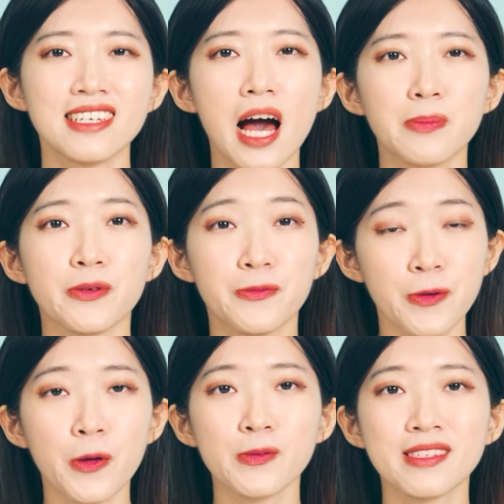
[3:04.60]
types of
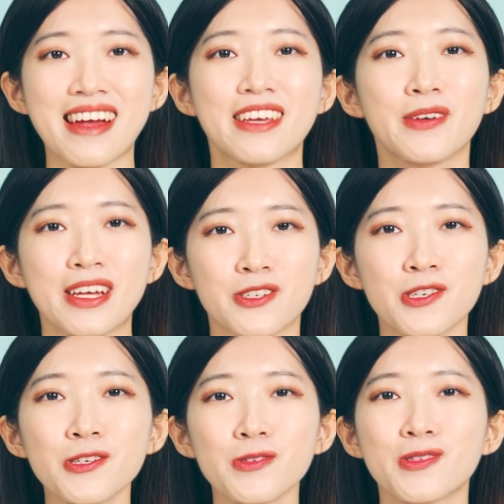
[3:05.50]
fonts that you can
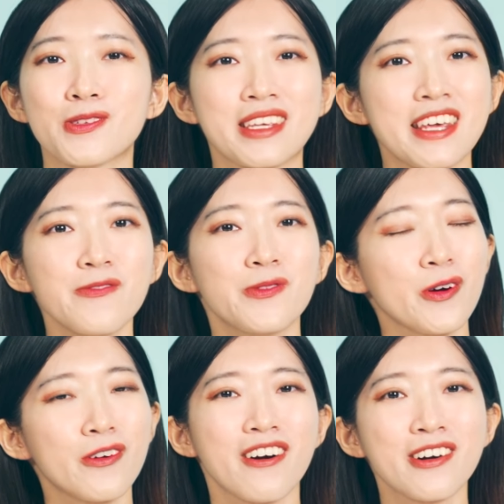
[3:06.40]
choose to give
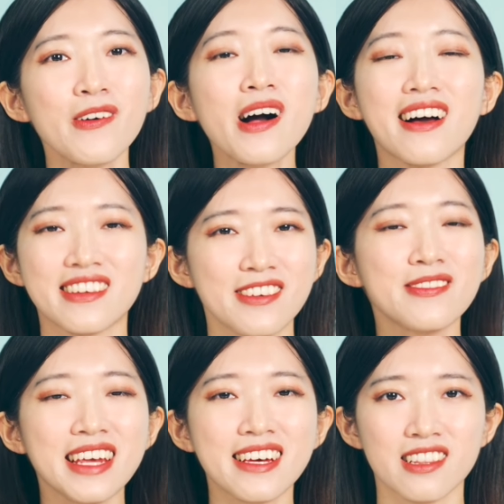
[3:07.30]
your logo a
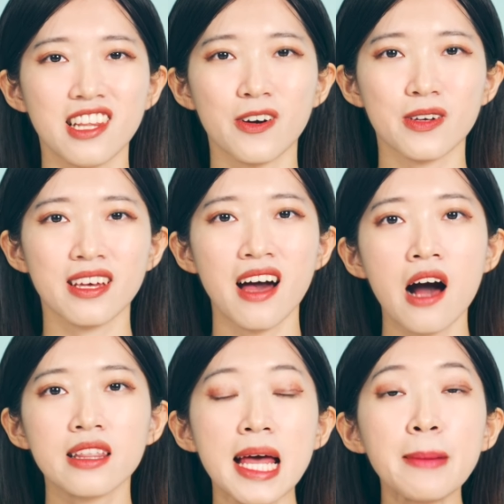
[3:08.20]
unique look,
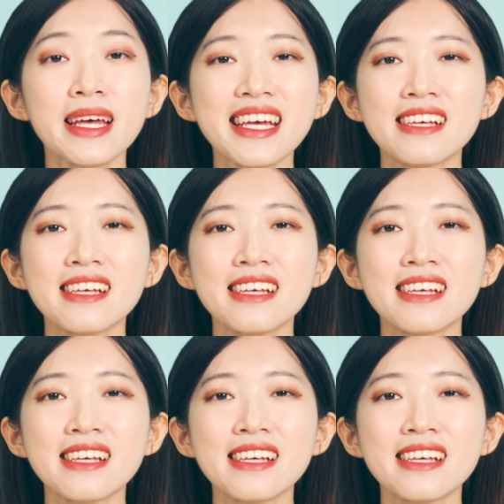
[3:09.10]
namely